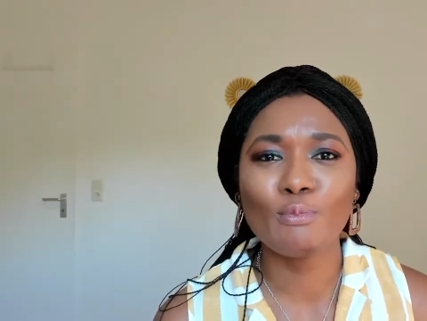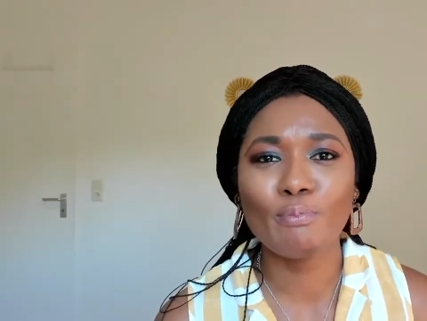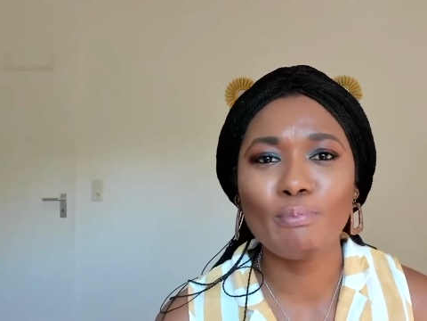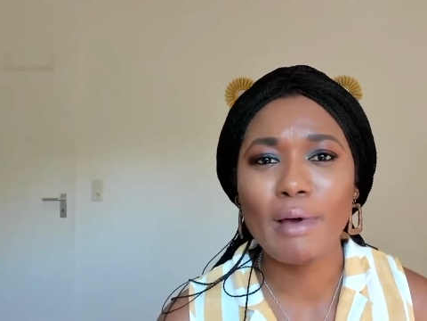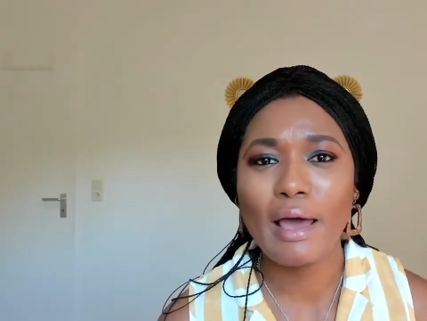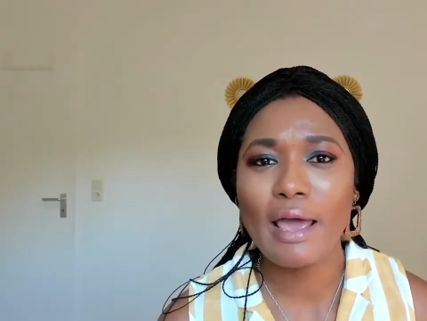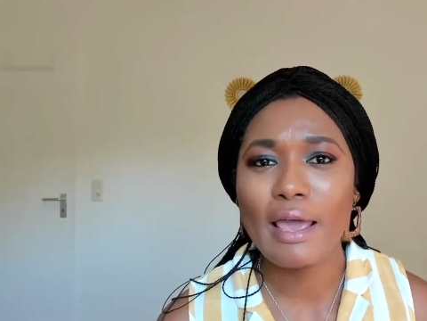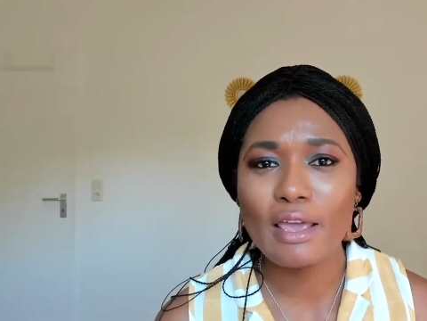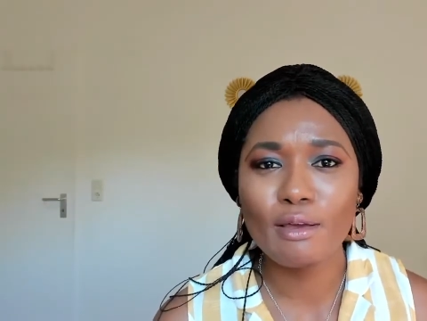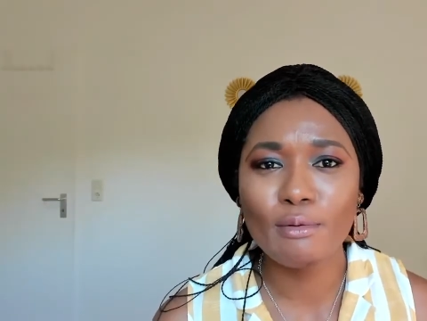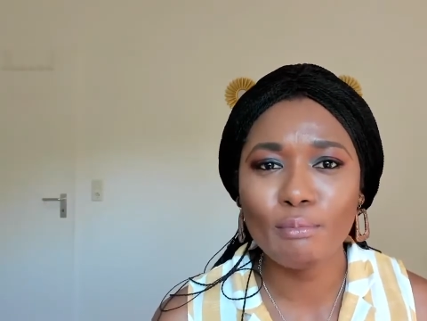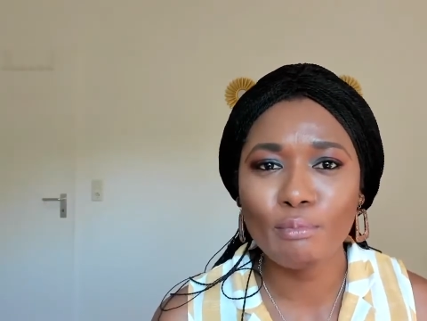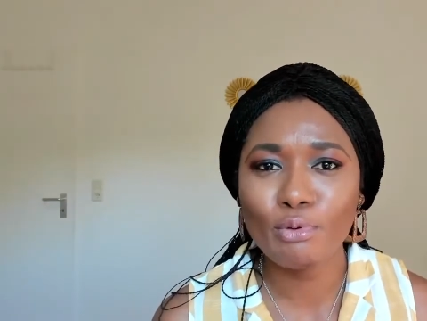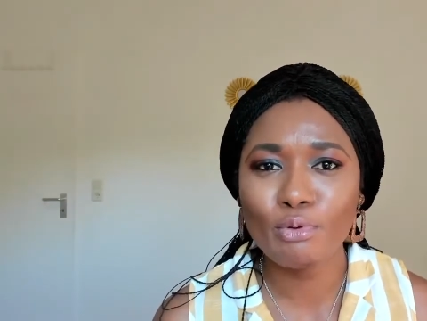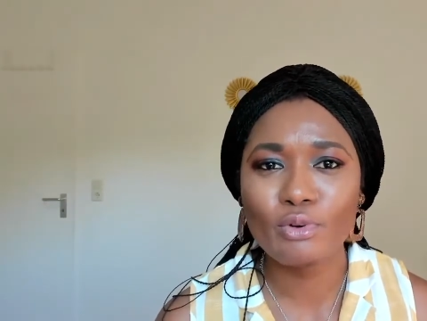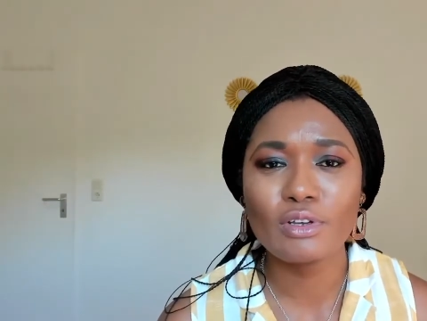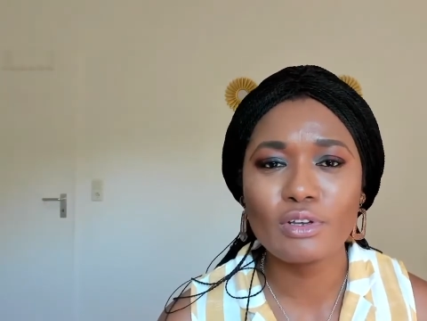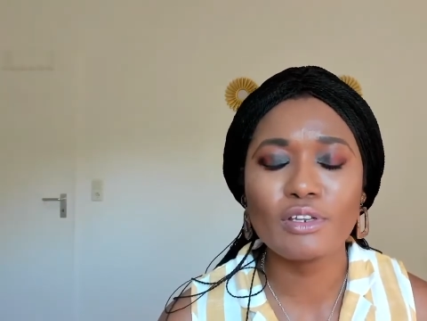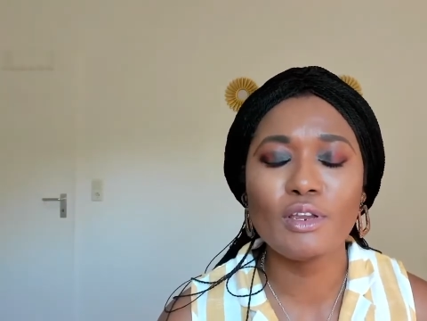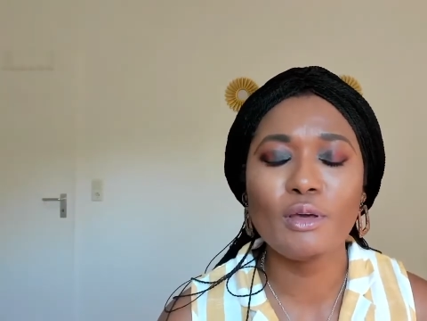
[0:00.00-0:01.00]
to buy a
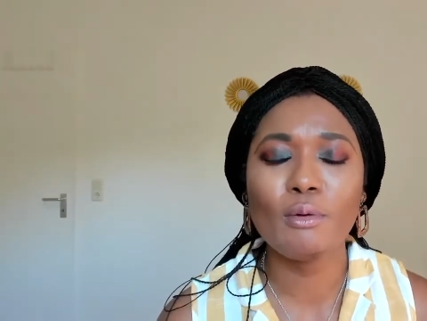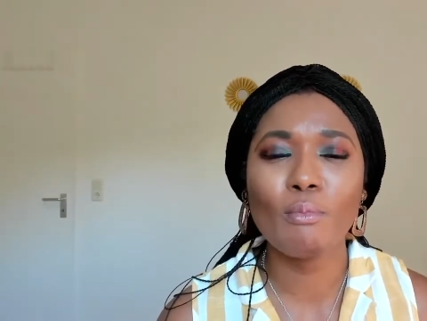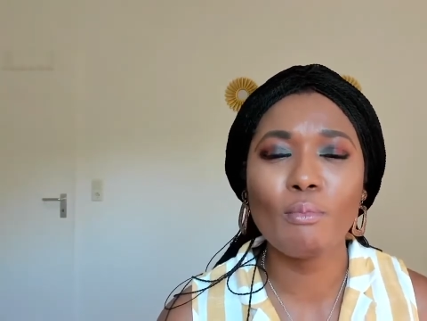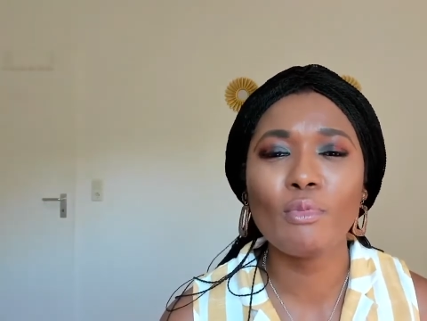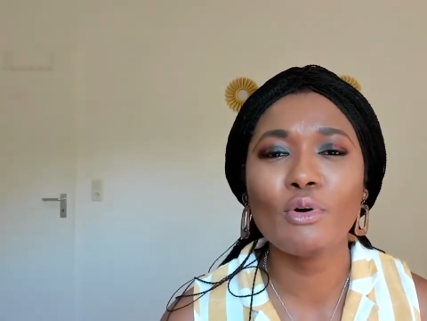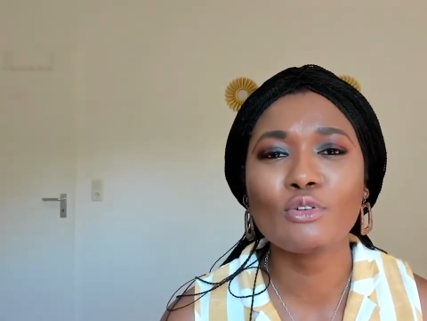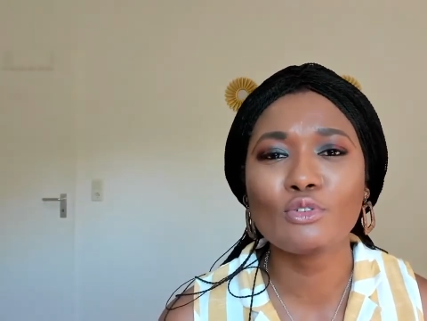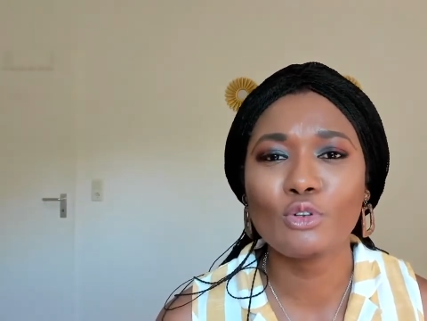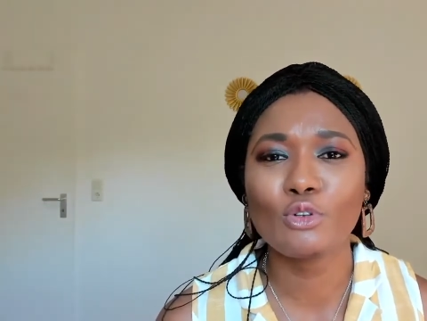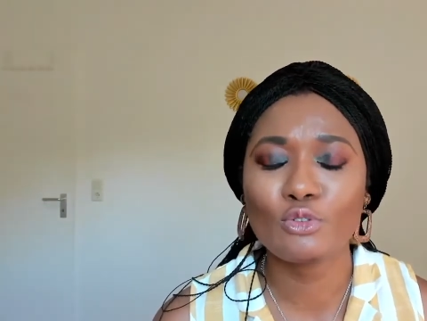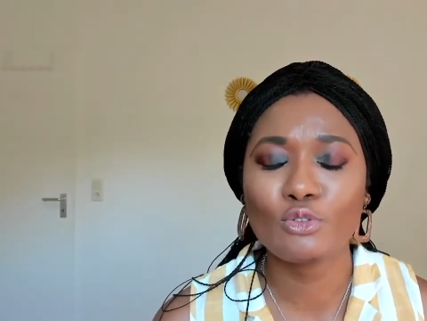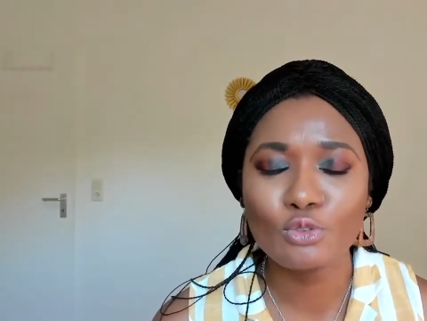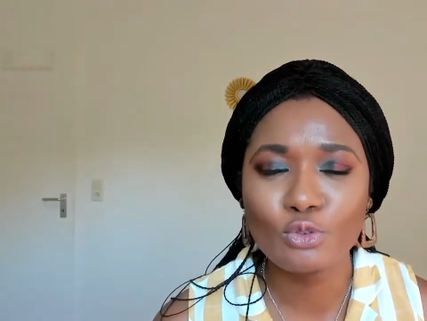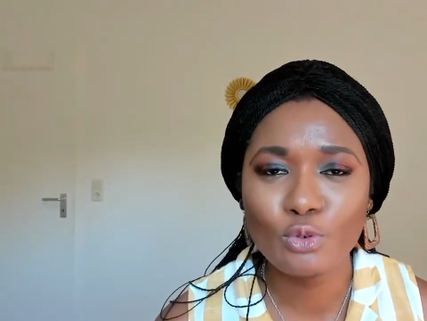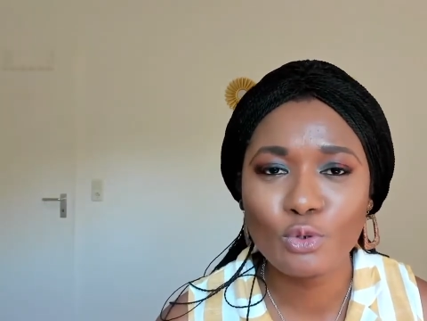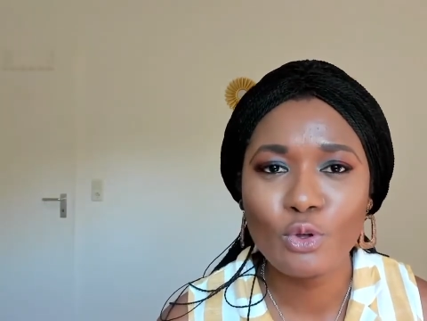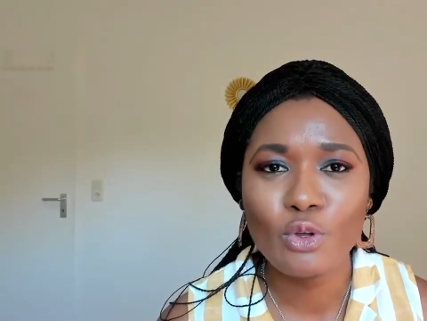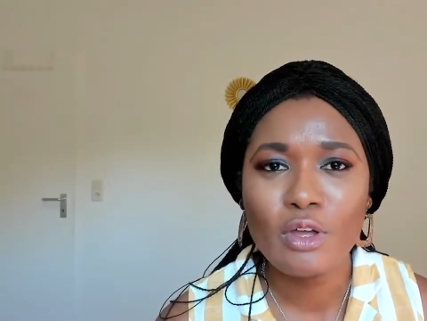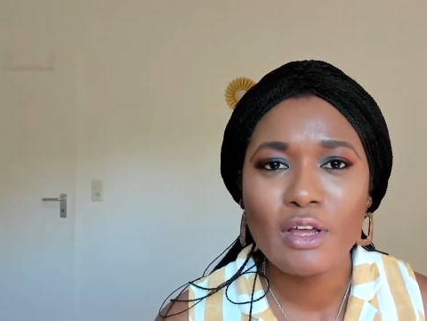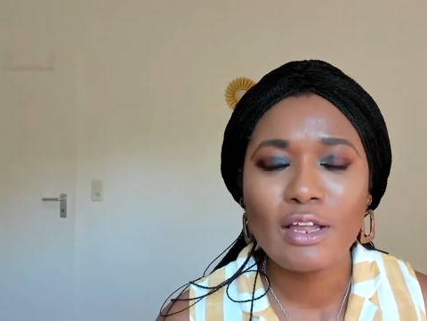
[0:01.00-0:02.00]
book in a month or
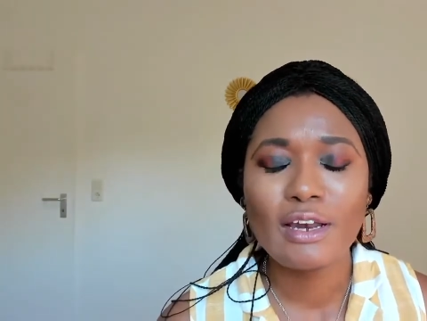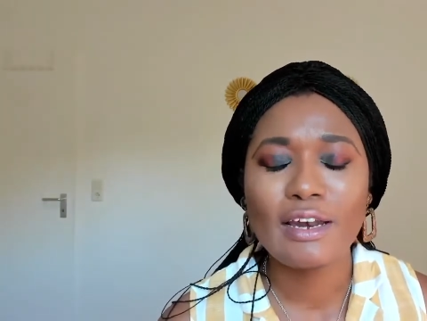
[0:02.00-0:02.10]
two.